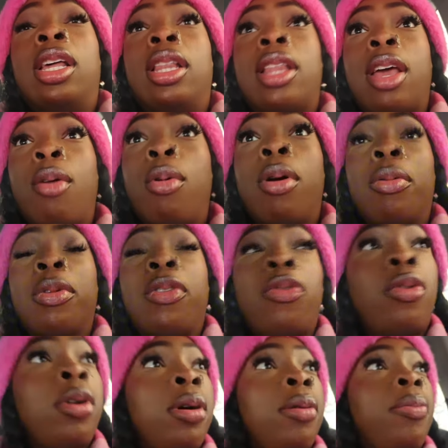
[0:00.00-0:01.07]
like where we
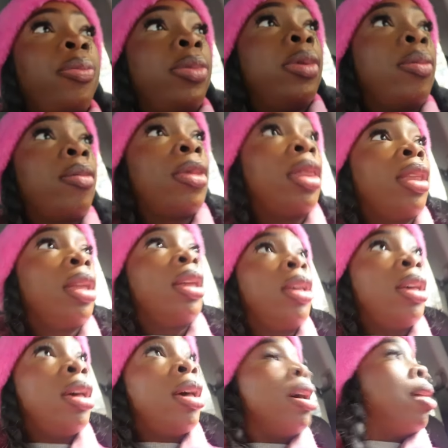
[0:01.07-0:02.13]
from.
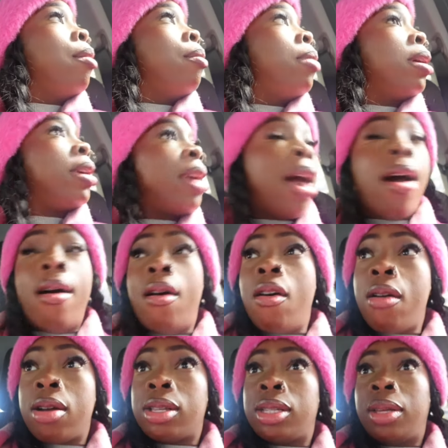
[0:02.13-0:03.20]
But y'all
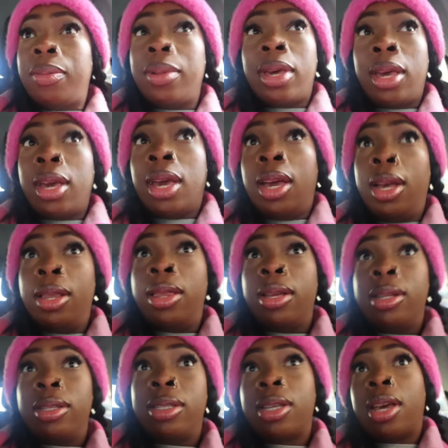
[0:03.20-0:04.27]
are some
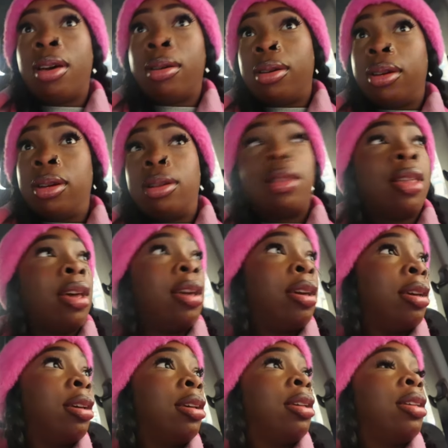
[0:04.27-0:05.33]
heathens out here. Like